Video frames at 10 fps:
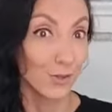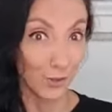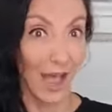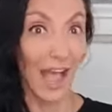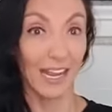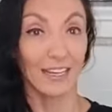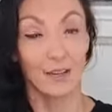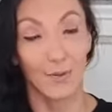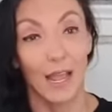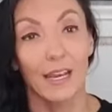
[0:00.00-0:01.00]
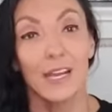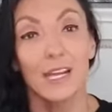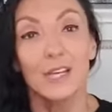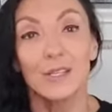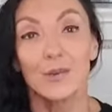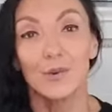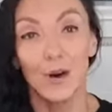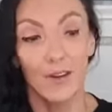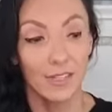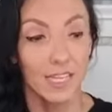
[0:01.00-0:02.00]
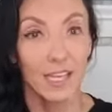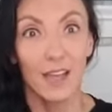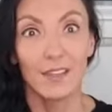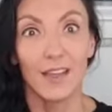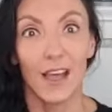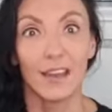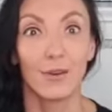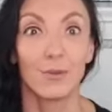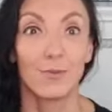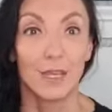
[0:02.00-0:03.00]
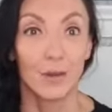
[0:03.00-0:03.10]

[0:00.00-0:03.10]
acne, right? So obviously a diet that would be